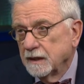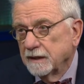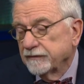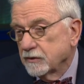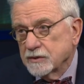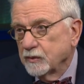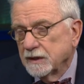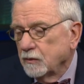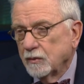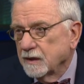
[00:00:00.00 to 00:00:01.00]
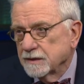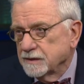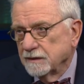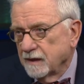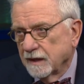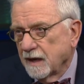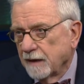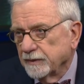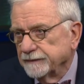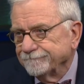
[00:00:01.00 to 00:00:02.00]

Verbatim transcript: And of course, we hmm. don't want to see that yeah. happen.